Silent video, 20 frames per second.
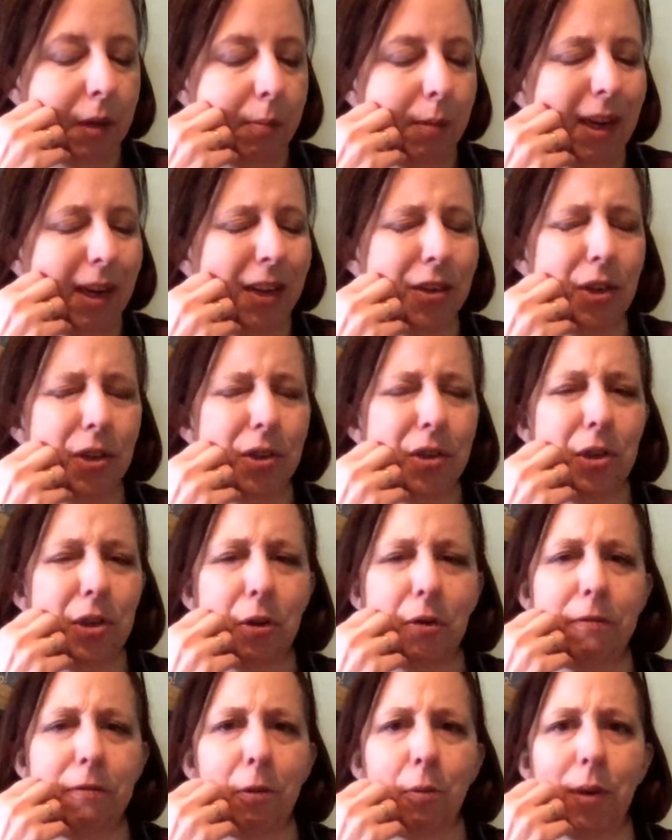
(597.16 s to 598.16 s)
because our
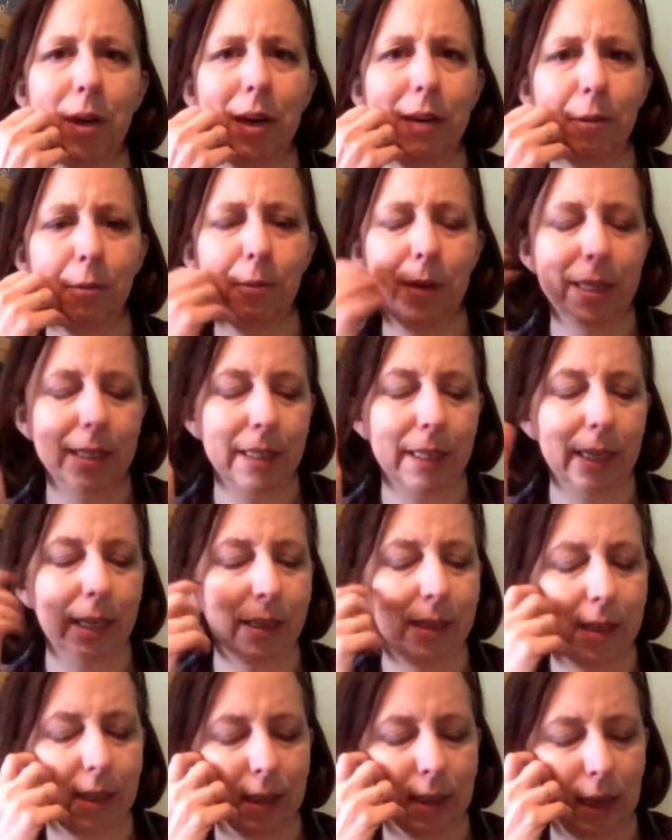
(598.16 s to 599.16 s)
stove, for whatever reason,
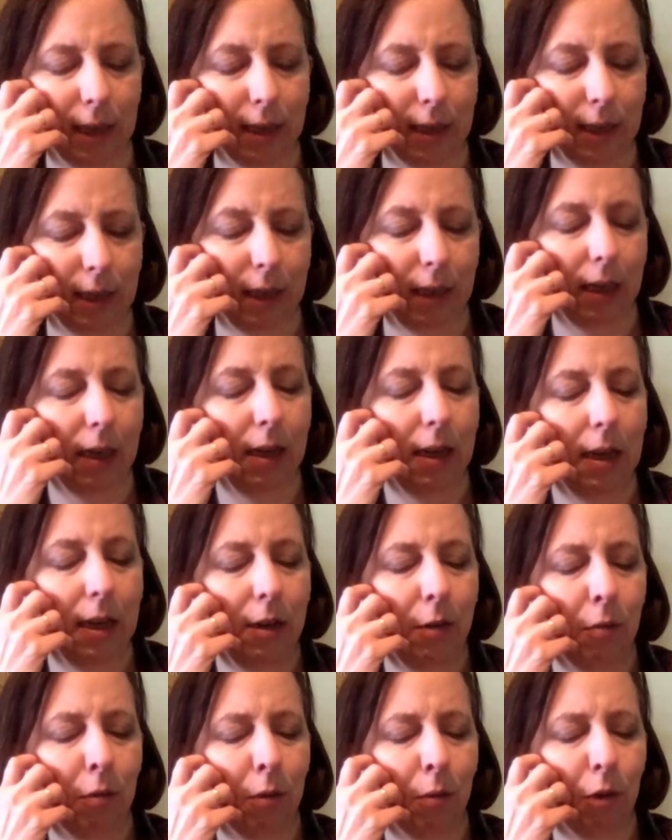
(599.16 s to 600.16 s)
gets disgusting.
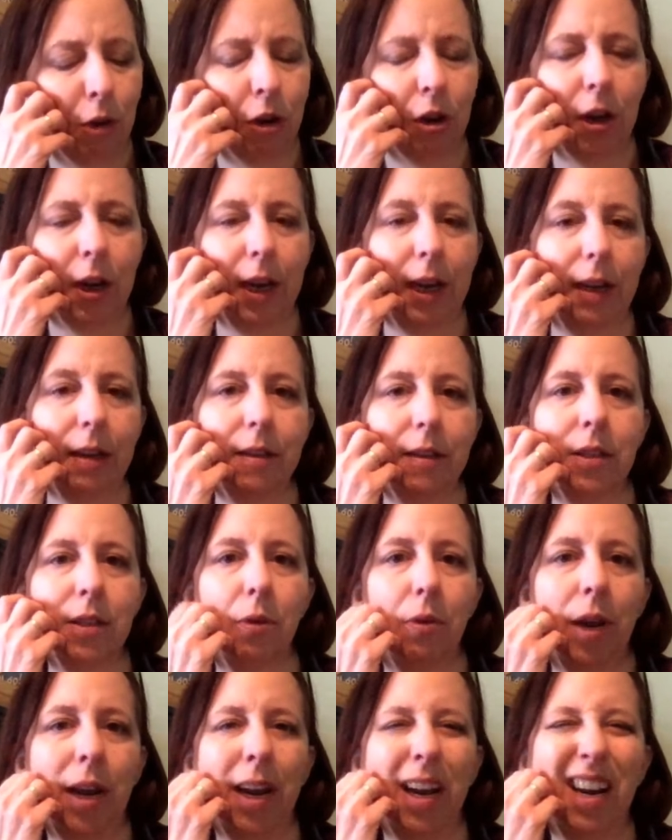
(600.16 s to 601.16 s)
when we're cooking.
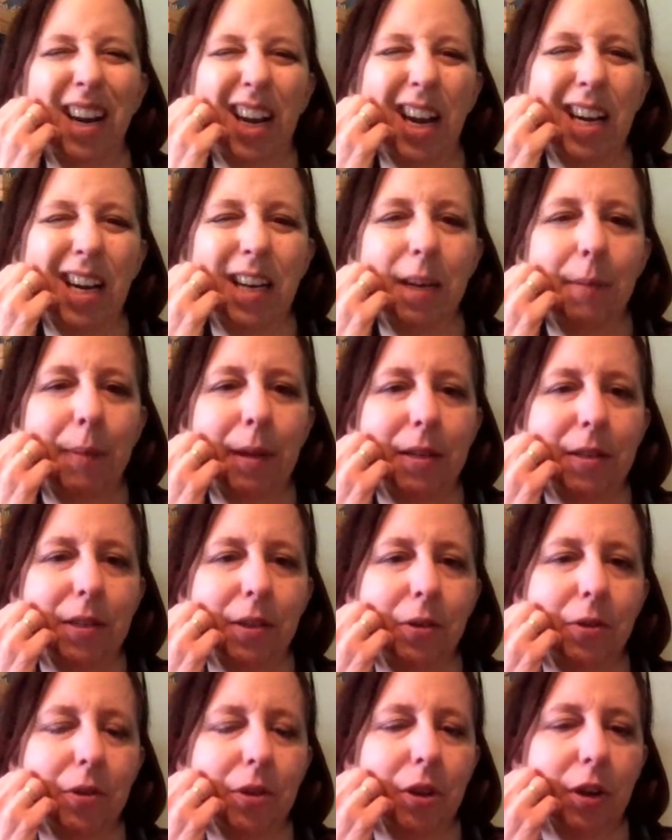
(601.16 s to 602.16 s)
So, and it kind of depends on
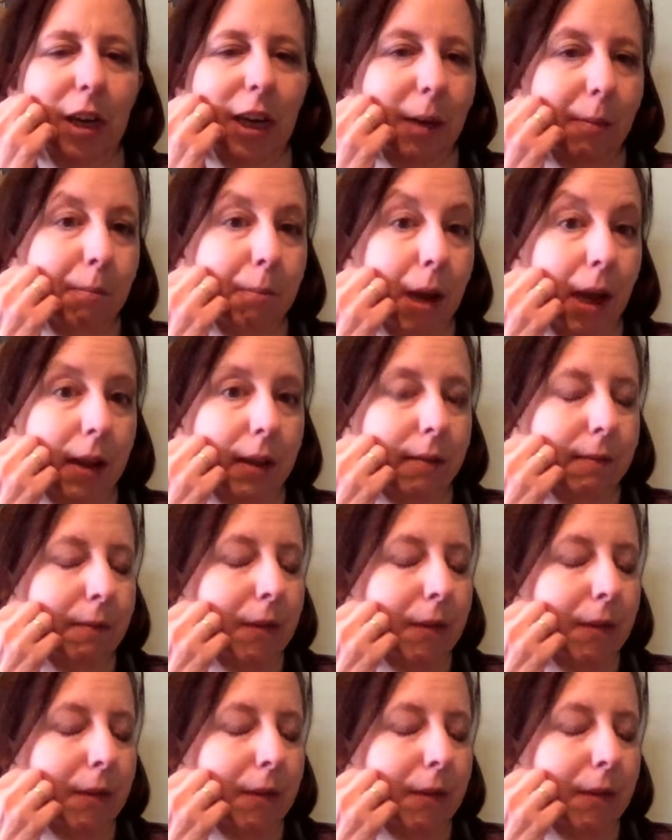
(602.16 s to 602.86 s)
who's cooking, but